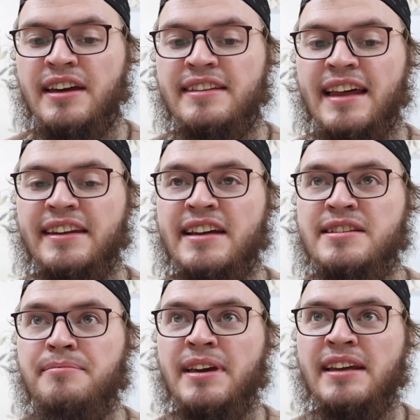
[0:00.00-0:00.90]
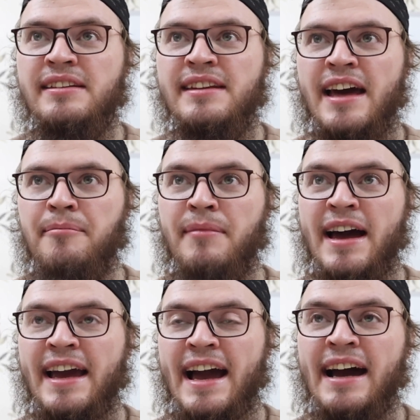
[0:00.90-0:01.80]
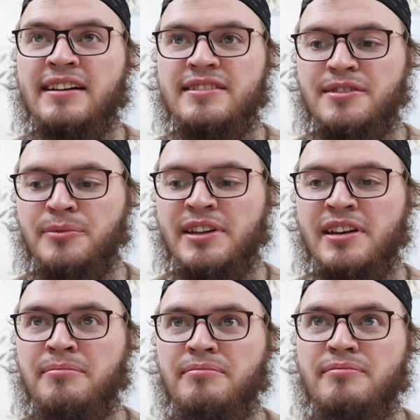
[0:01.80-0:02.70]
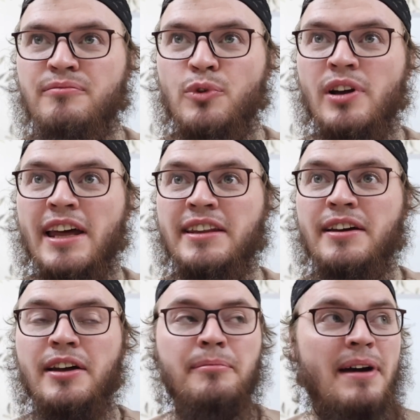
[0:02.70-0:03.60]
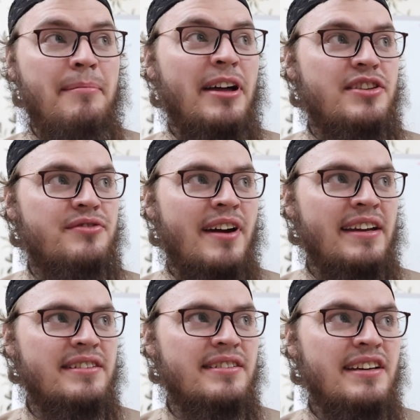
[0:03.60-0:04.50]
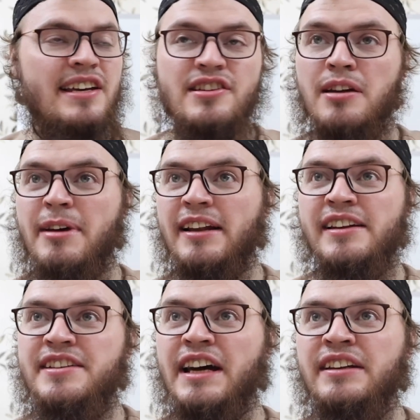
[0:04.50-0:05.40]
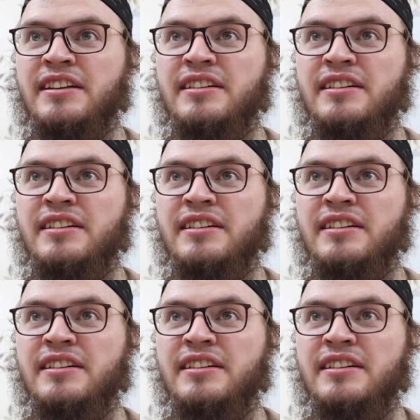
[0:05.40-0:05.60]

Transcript: that doesn't mean that my act with him, or like my month's rent, is automatically done.